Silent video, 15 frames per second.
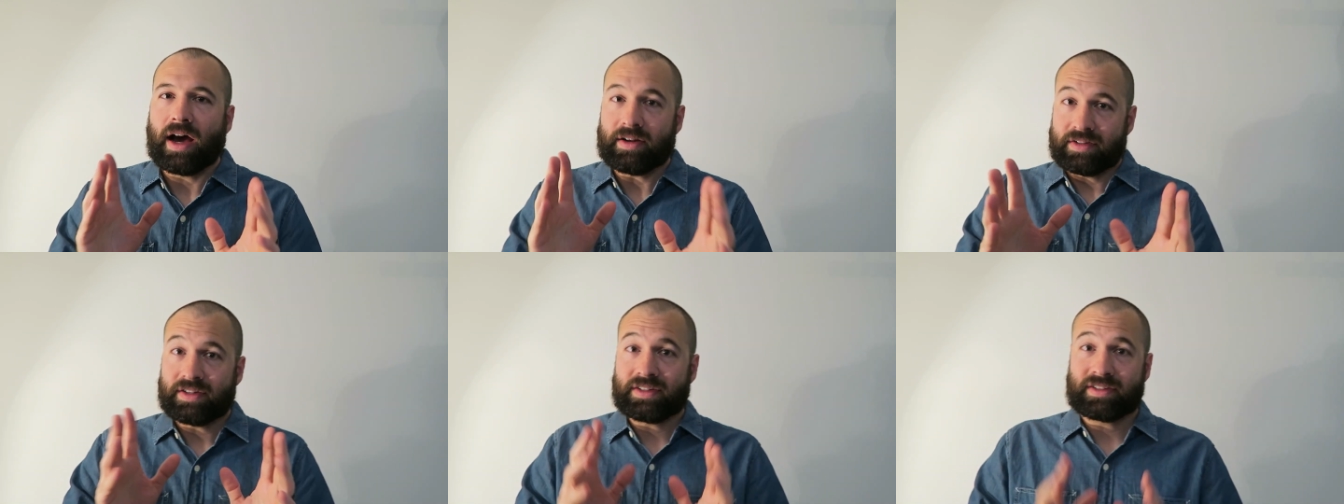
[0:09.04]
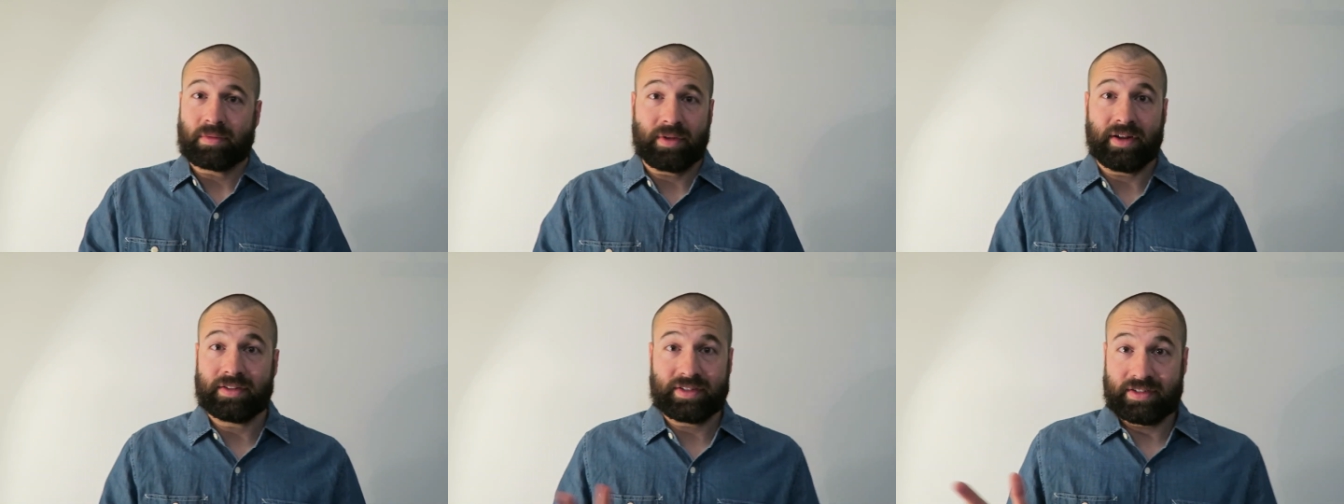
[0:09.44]
I'll tell you
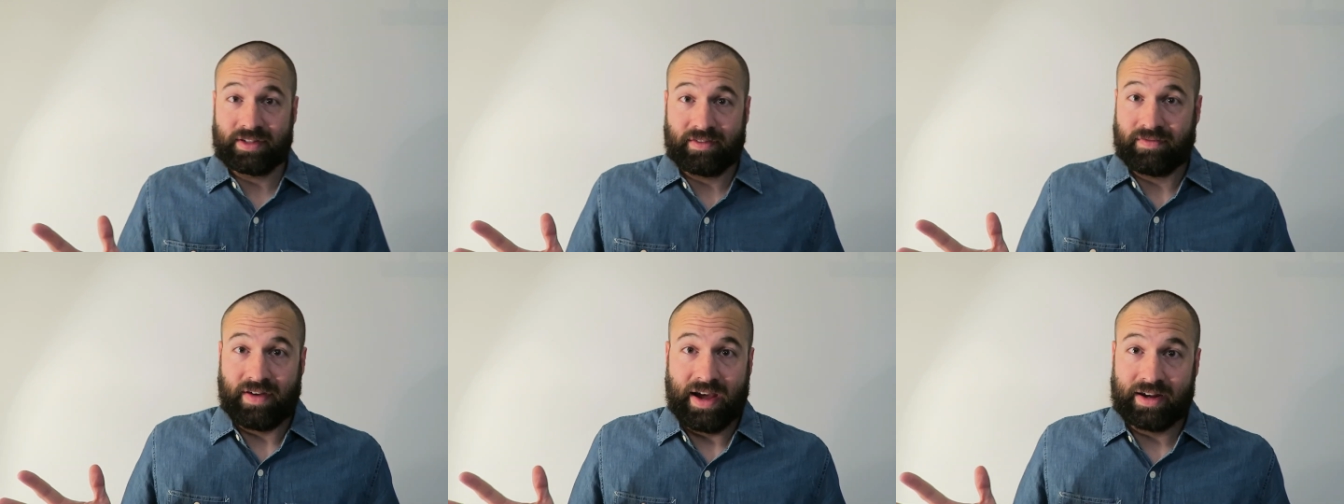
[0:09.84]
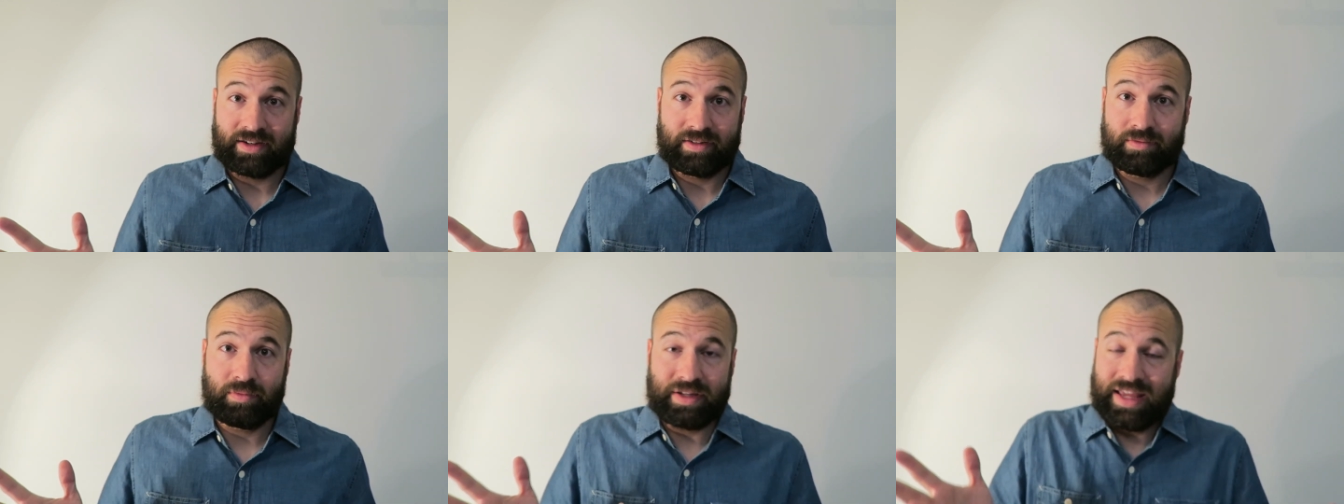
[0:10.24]
something else that's a
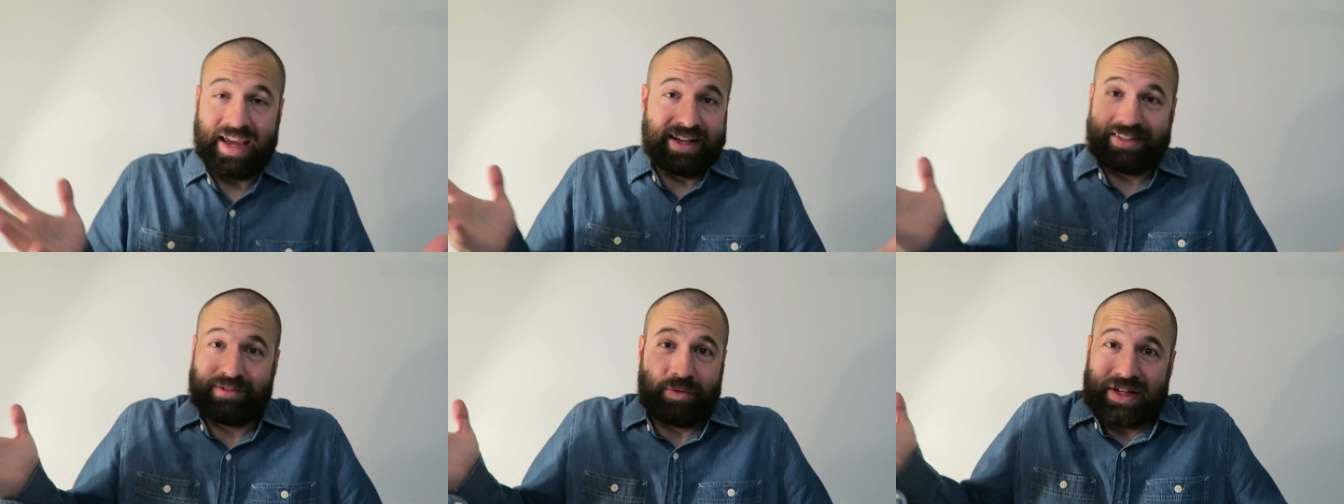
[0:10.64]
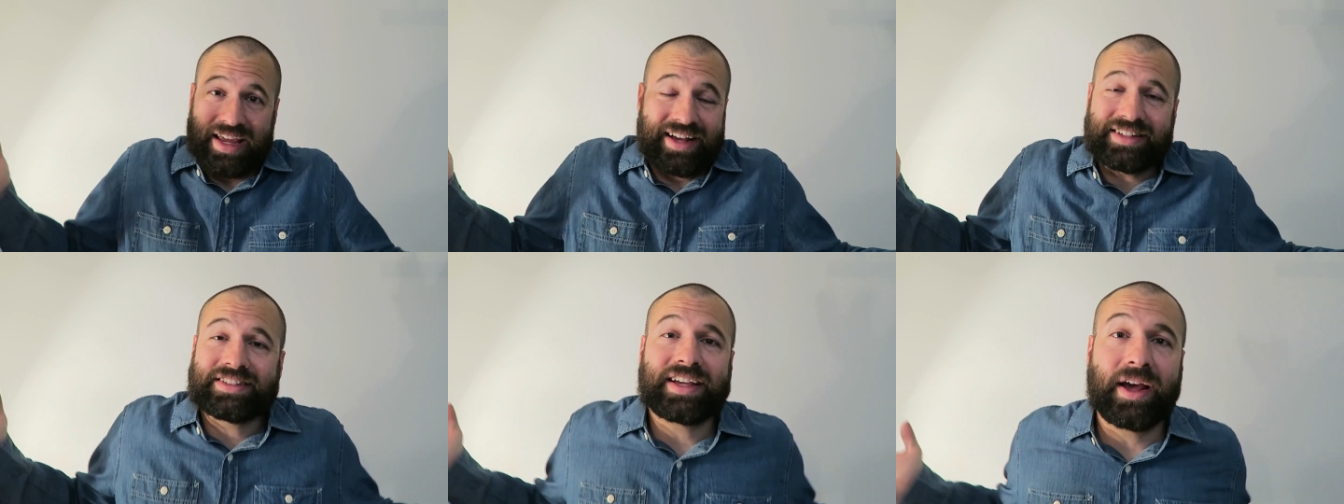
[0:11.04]
fact. We can't we
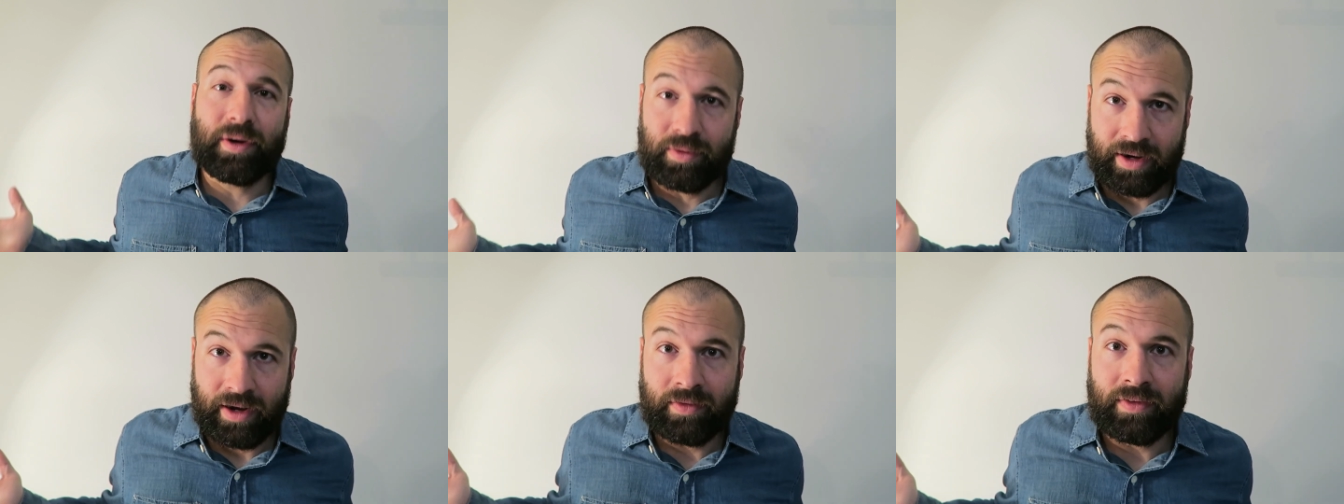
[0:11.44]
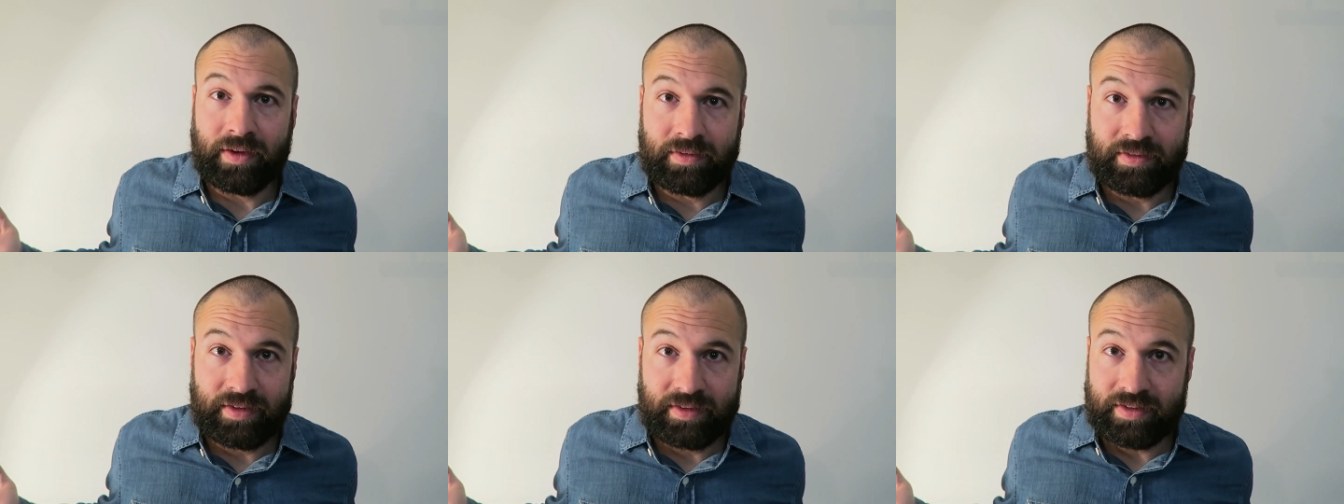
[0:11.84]
can't skate around
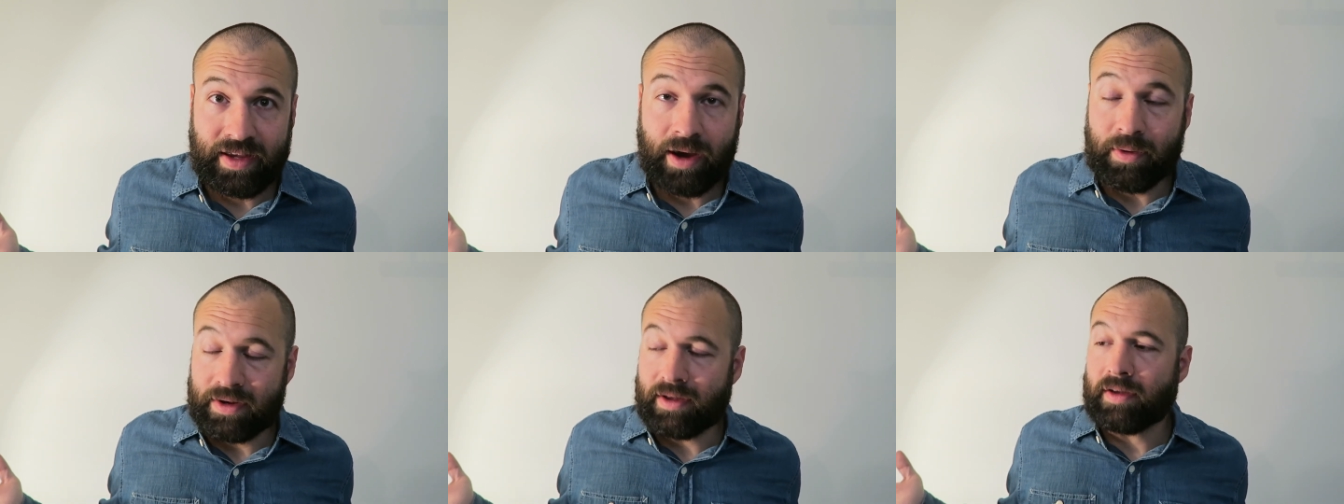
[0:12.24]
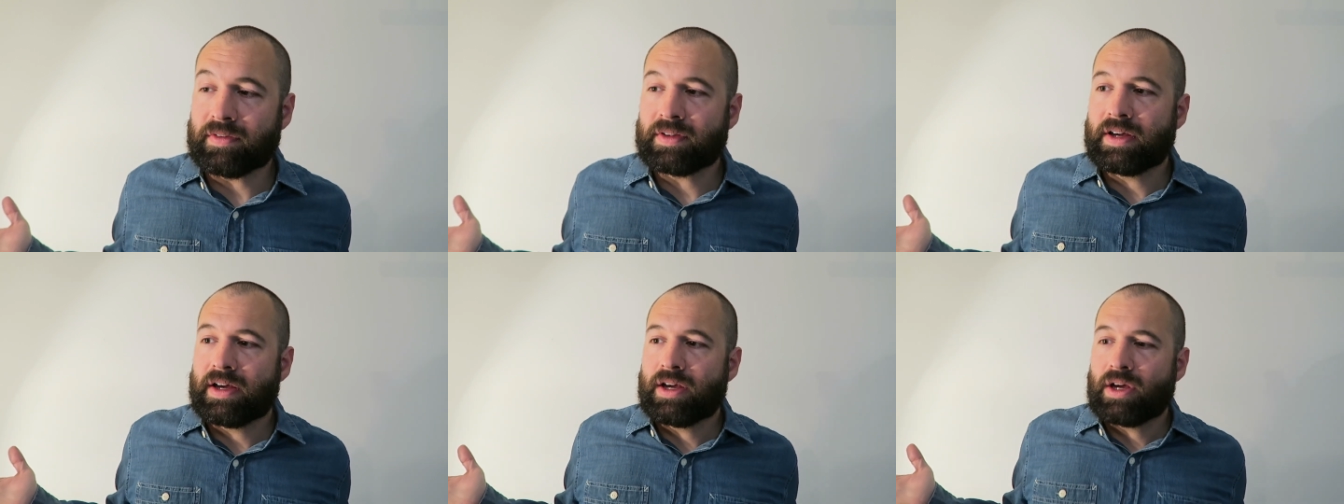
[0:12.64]
this. This is how it is.